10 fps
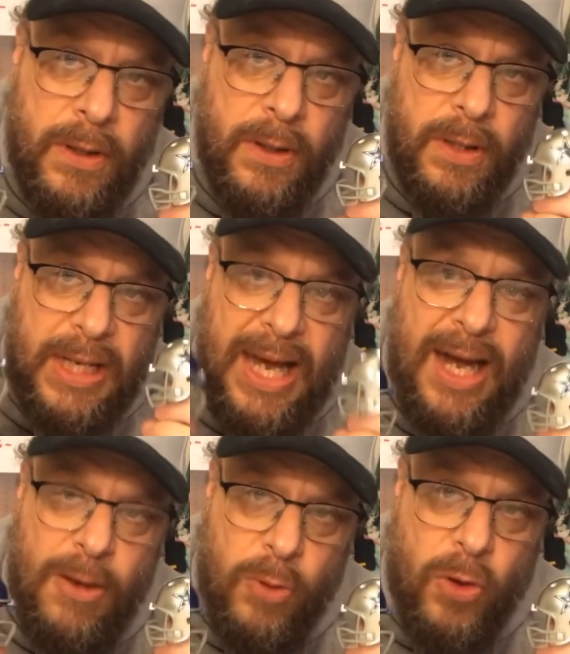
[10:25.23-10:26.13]
the
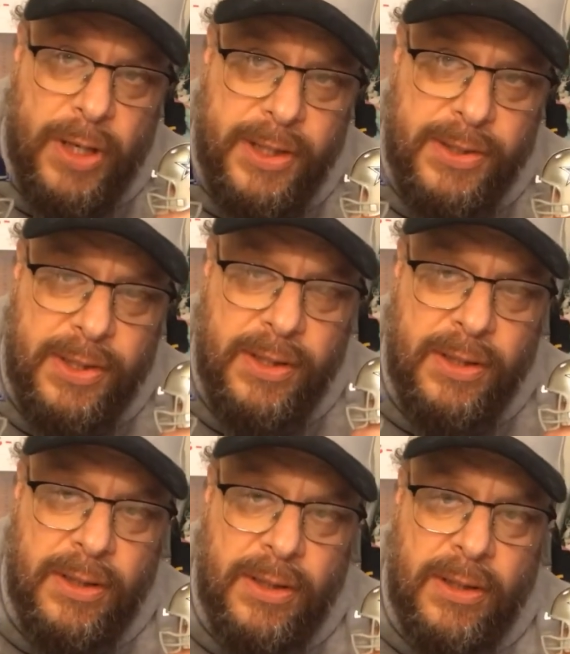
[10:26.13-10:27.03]
Cowboys
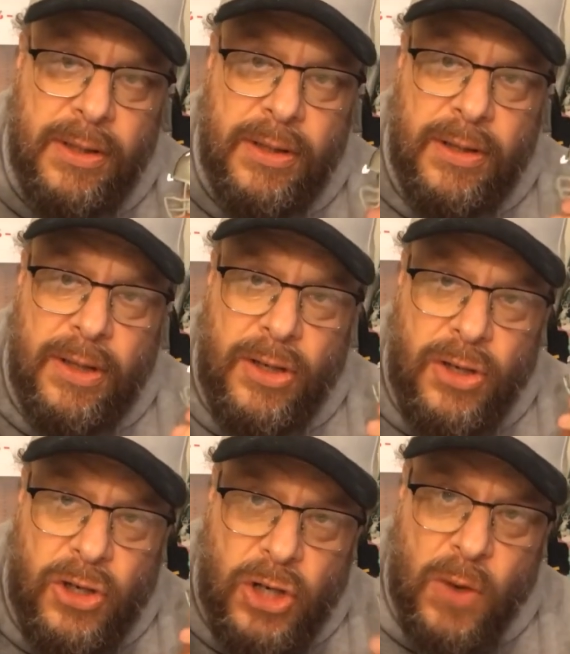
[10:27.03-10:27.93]

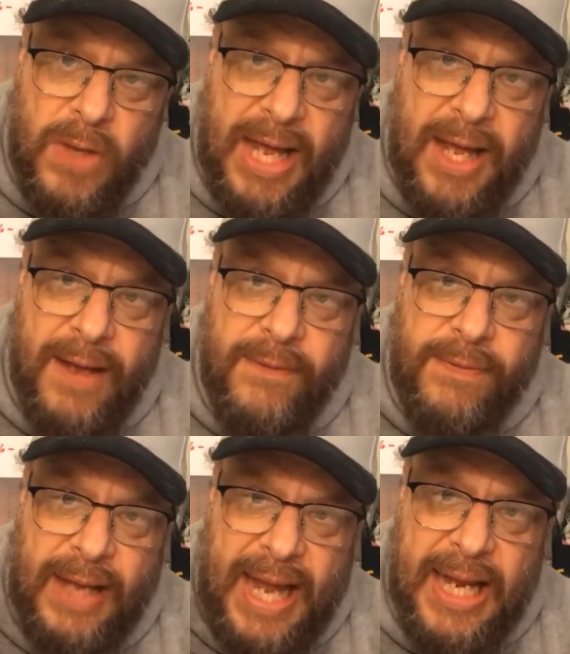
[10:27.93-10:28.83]
don't have
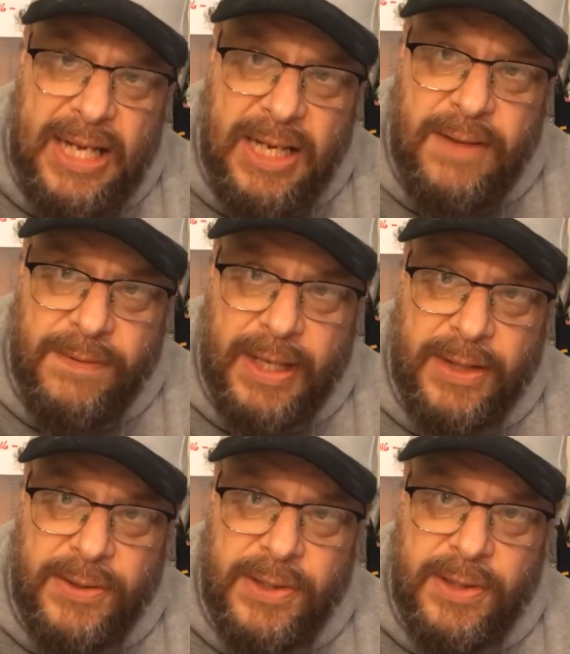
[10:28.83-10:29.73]
any
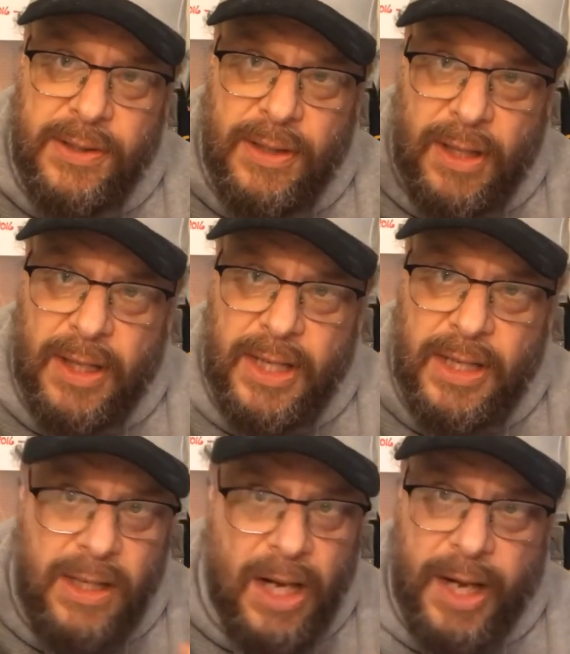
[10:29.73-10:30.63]
defense, all right?
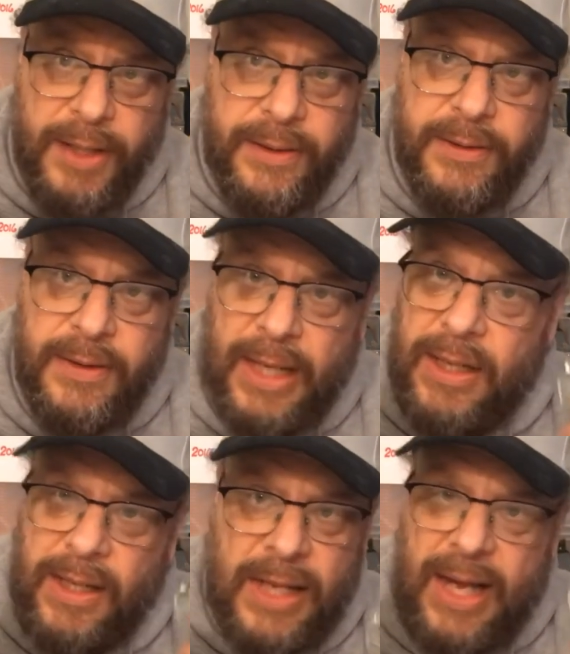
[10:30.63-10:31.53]
None.
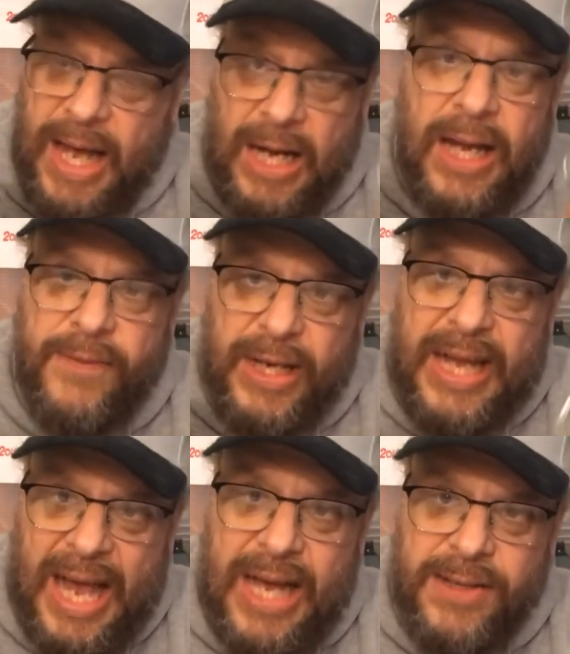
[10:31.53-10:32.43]
They got 11
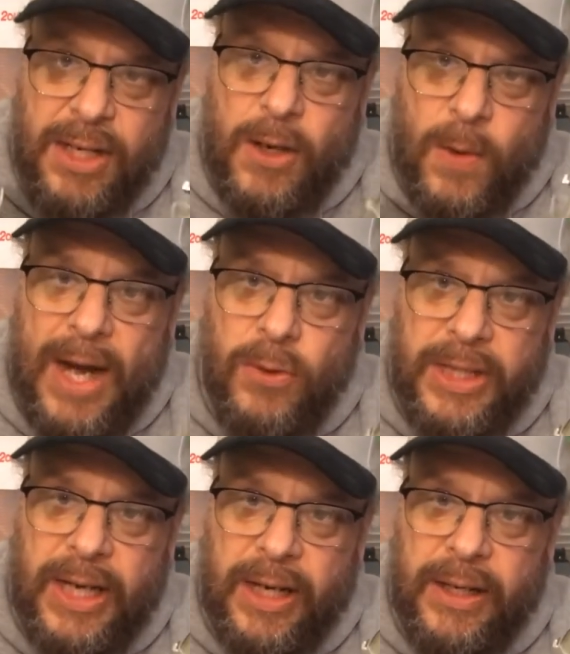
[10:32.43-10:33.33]
guys that go out
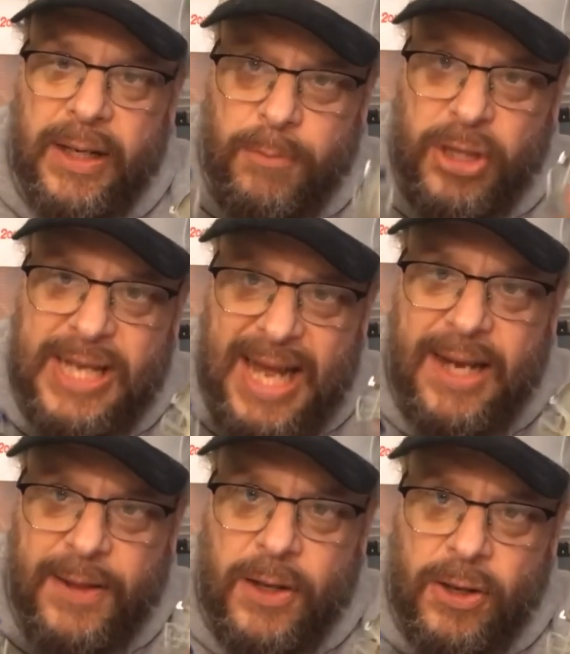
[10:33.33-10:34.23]
there and pretend
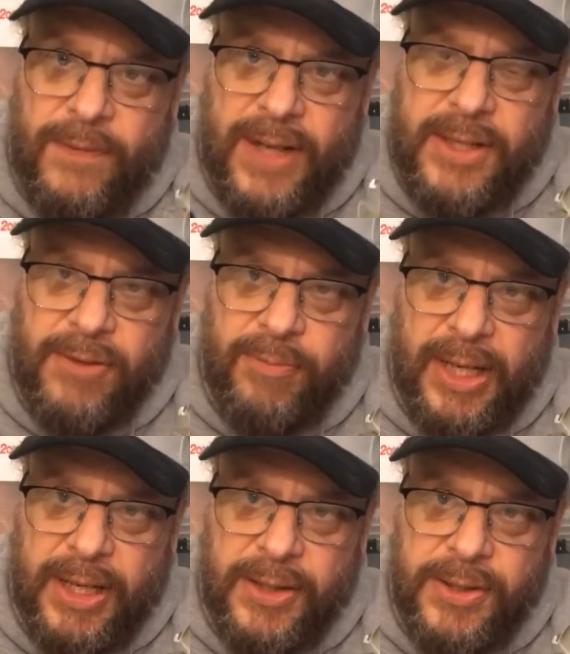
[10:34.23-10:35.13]
that they're defensive
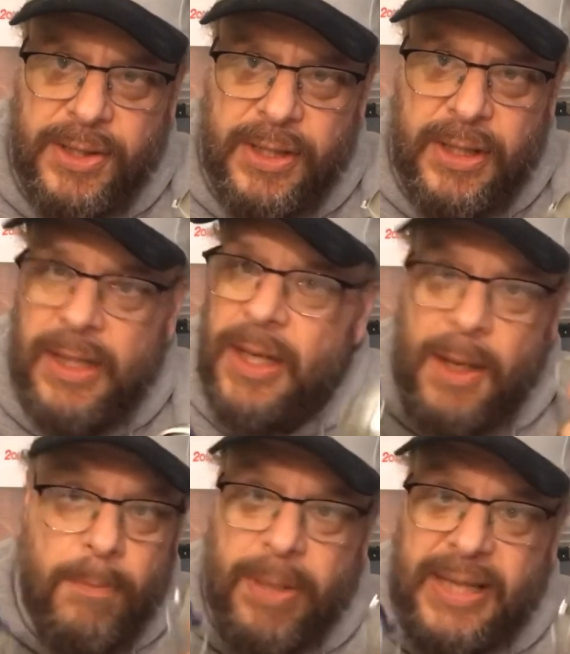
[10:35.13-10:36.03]
players,
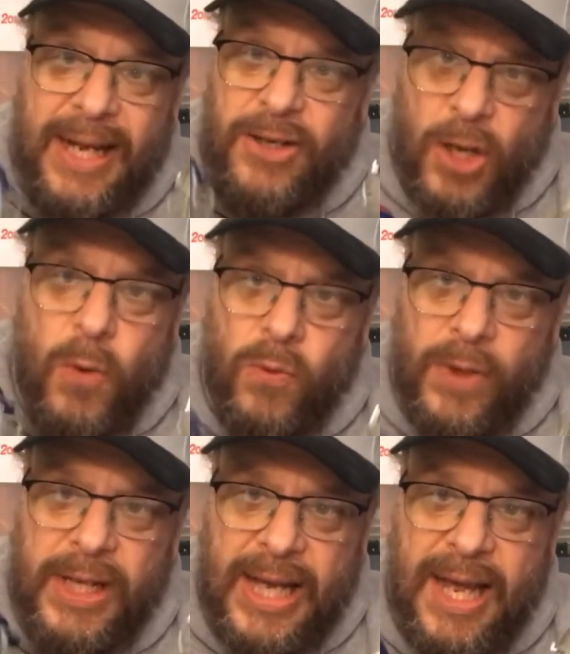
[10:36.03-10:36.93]
but they don't
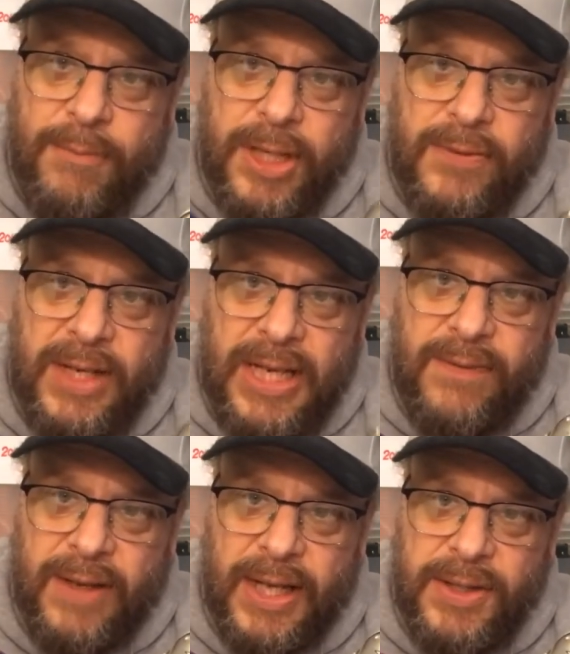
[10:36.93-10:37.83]
really have much of a
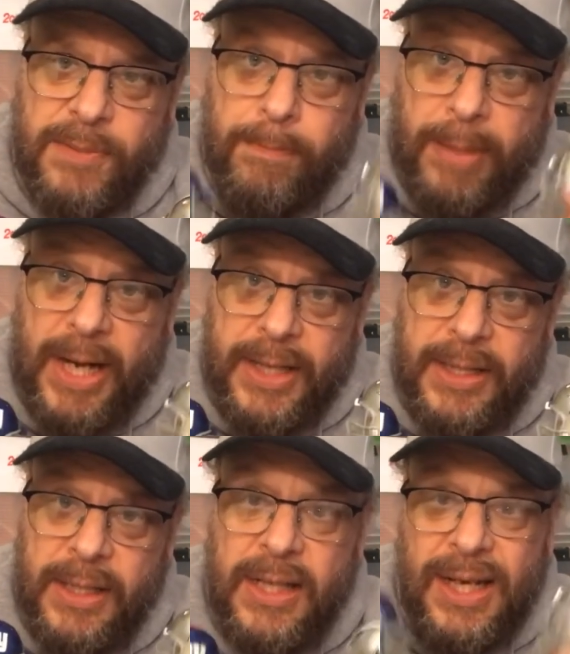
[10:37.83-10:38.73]
defense. But
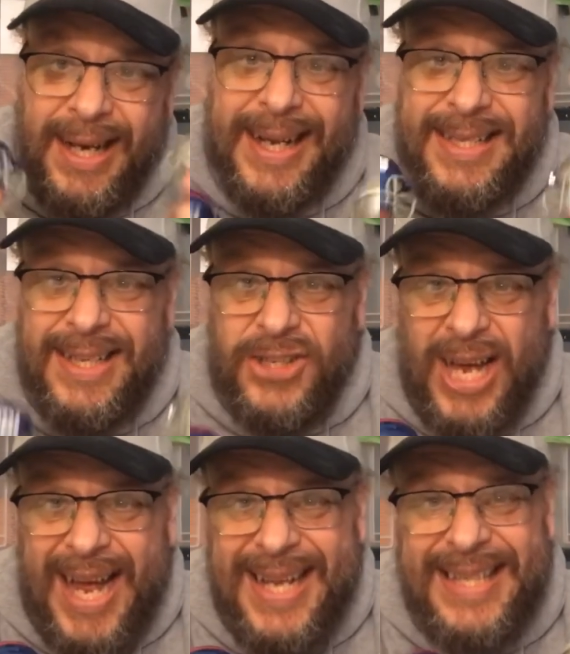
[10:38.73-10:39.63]
against the
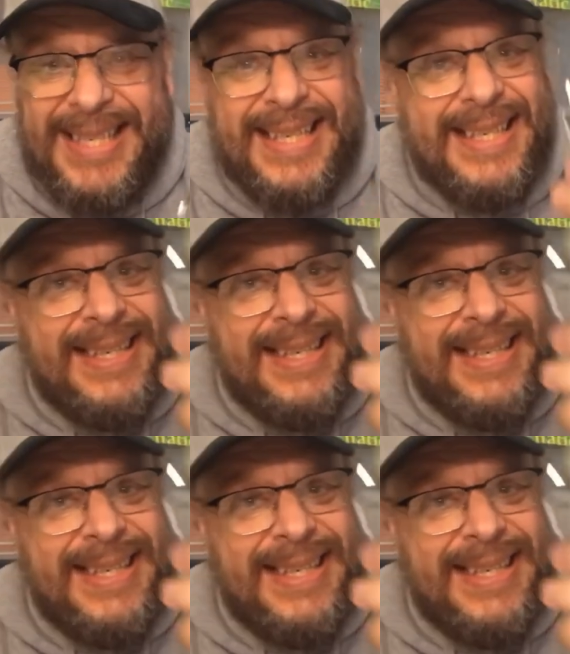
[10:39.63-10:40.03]
Giants,